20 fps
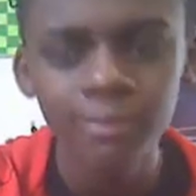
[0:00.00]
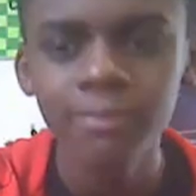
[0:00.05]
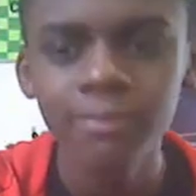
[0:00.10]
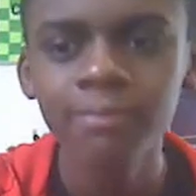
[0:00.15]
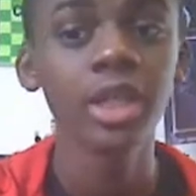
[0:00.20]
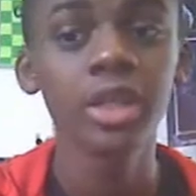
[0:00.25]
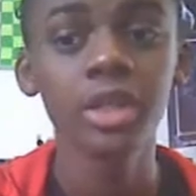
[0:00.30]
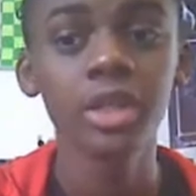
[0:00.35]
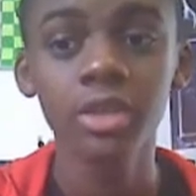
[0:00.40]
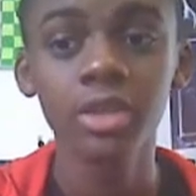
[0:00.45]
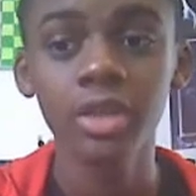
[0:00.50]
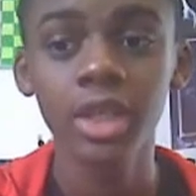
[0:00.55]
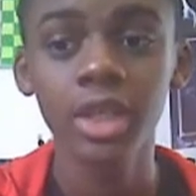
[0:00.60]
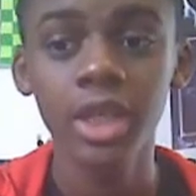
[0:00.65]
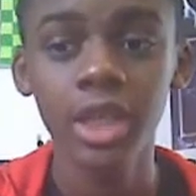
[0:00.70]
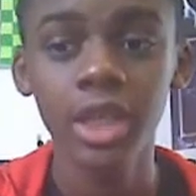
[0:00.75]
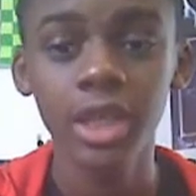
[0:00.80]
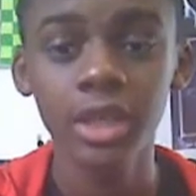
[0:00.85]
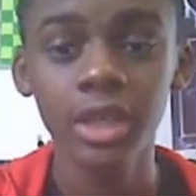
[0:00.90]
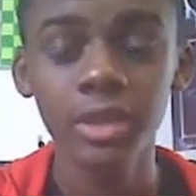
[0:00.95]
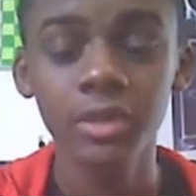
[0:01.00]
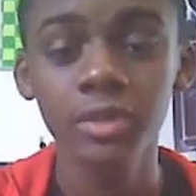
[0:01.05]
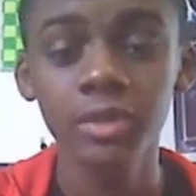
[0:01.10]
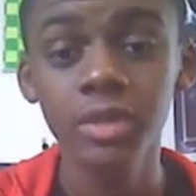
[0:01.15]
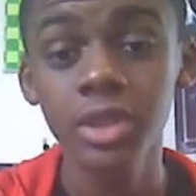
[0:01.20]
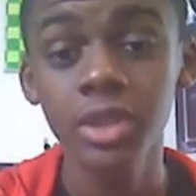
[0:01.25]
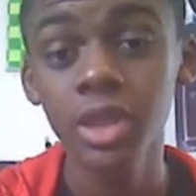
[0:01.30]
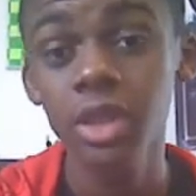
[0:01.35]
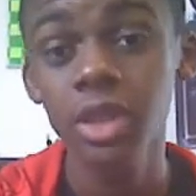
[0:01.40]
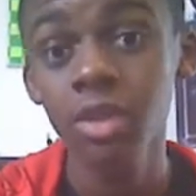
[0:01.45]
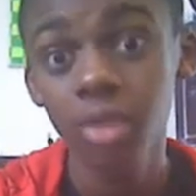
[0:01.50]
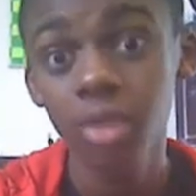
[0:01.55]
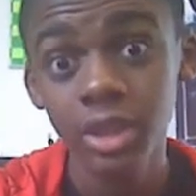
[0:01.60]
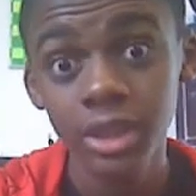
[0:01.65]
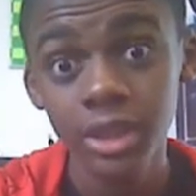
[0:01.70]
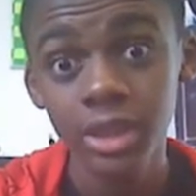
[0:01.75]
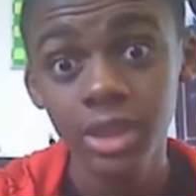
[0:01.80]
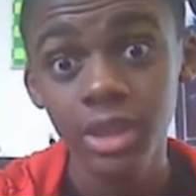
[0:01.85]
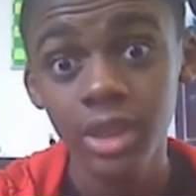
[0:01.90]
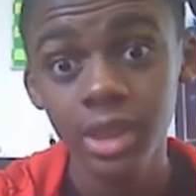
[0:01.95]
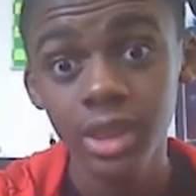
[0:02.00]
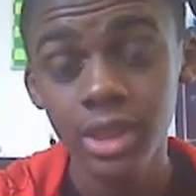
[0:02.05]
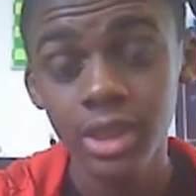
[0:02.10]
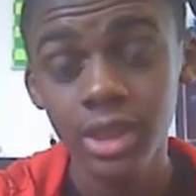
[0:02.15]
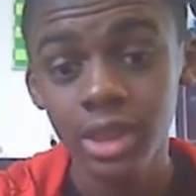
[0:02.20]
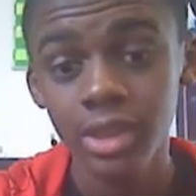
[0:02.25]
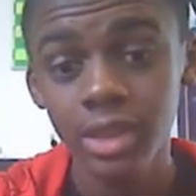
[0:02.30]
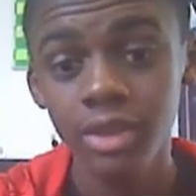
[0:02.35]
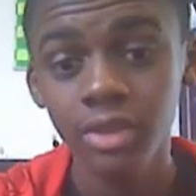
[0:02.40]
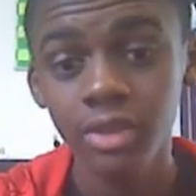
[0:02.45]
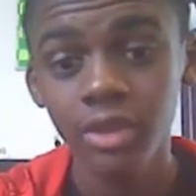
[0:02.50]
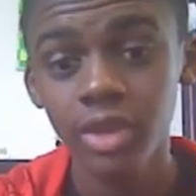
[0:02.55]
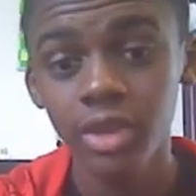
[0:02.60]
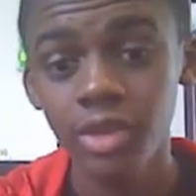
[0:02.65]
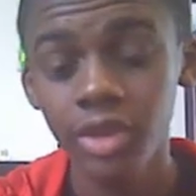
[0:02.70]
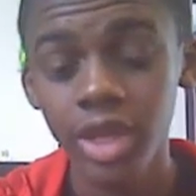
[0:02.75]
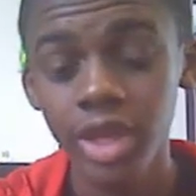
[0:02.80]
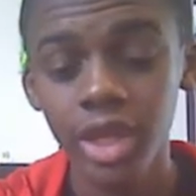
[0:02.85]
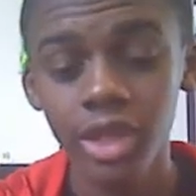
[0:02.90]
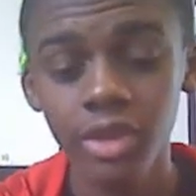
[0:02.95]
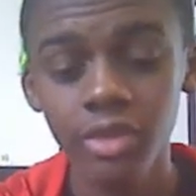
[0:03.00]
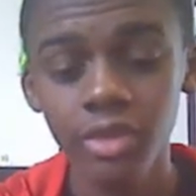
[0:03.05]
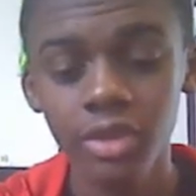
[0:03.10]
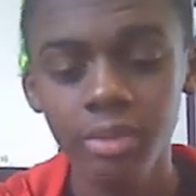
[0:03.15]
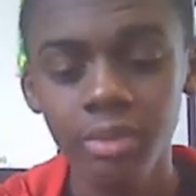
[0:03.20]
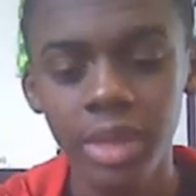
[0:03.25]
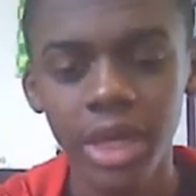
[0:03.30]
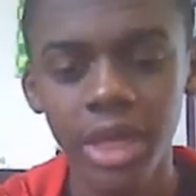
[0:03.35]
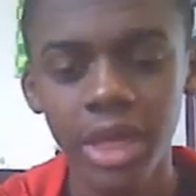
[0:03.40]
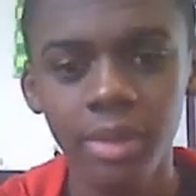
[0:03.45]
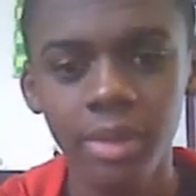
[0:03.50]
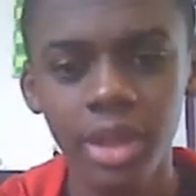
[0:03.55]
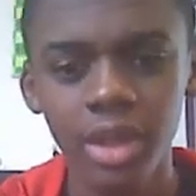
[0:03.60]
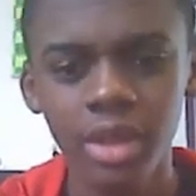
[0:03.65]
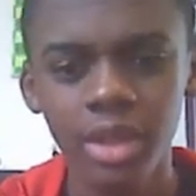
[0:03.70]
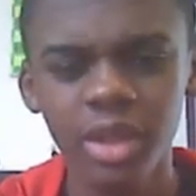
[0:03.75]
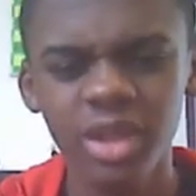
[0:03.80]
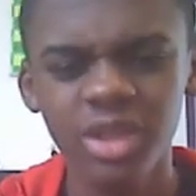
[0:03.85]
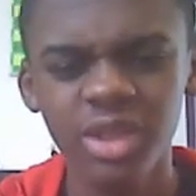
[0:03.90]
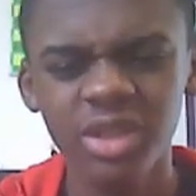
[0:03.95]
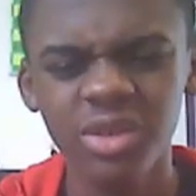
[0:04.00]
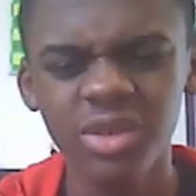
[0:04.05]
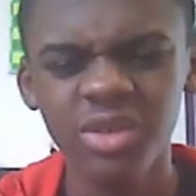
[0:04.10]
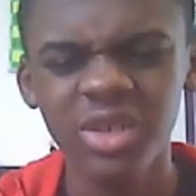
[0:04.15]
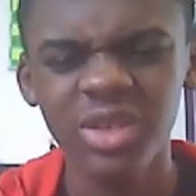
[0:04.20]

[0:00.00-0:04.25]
The show got canceled. So, what does Disney do to create a new Spider Man cartoon?